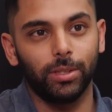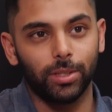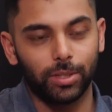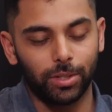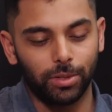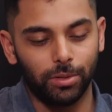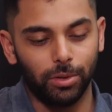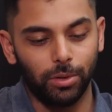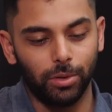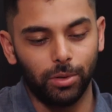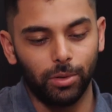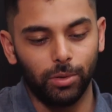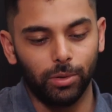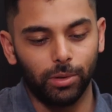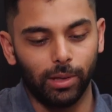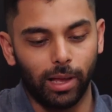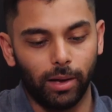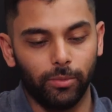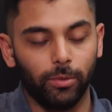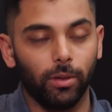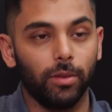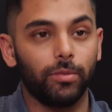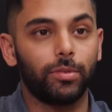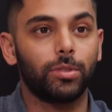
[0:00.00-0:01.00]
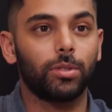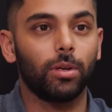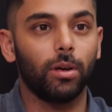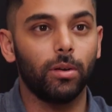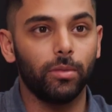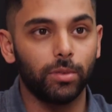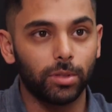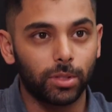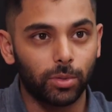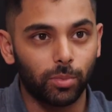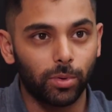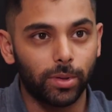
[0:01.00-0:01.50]
this new level of
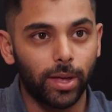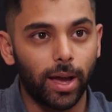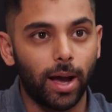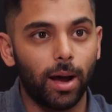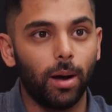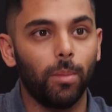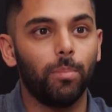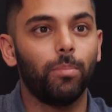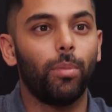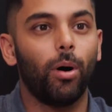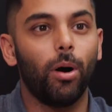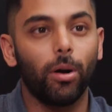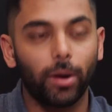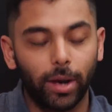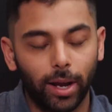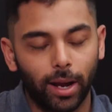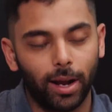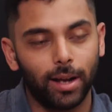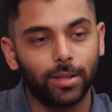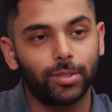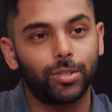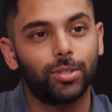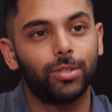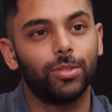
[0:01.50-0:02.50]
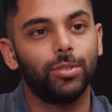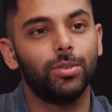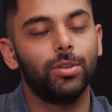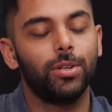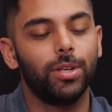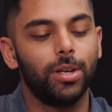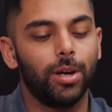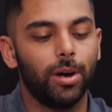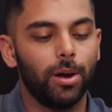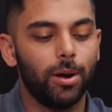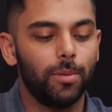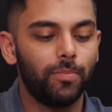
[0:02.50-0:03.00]
service with our podcast
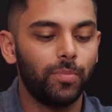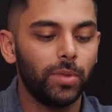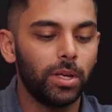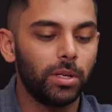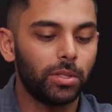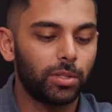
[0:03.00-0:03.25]
studio.